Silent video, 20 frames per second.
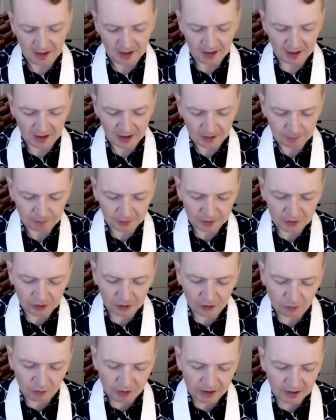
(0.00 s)

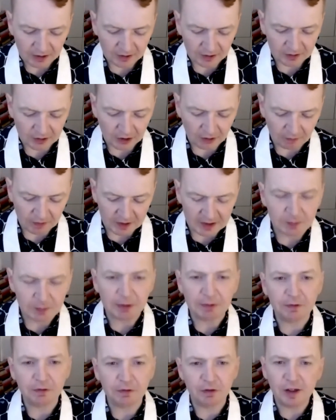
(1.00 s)
It's lovely to be
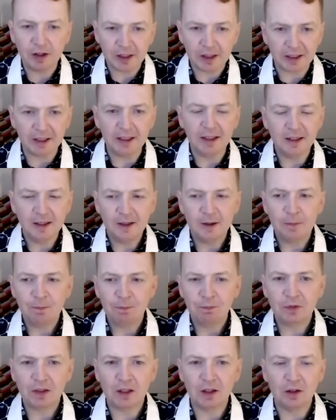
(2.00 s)
free
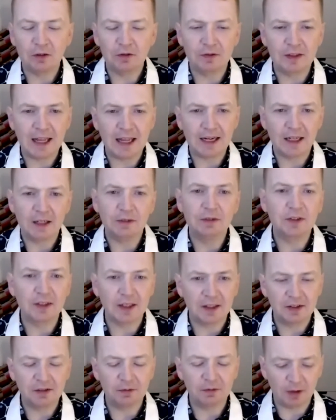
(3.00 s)
of negative
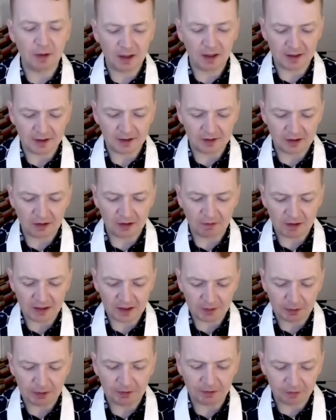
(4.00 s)
states of mind. It's lovely
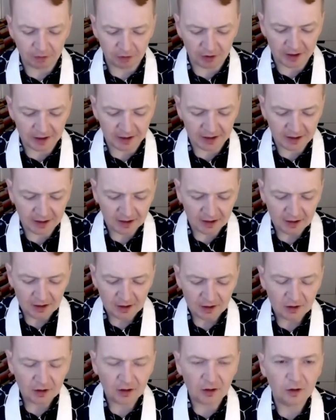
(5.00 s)
to be free
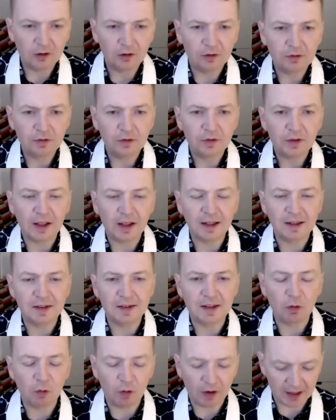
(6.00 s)
of things
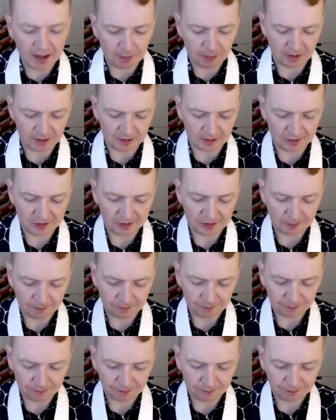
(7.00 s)
that weigh upon us.